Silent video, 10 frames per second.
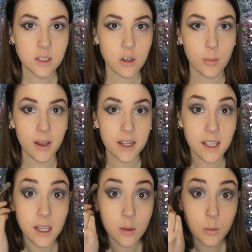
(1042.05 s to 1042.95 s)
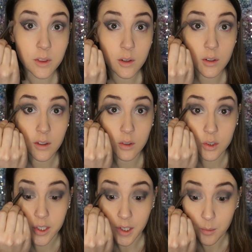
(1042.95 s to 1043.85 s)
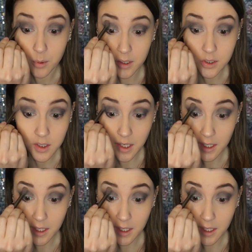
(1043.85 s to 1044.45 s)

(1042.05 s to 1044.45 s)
go back in with your little shader brush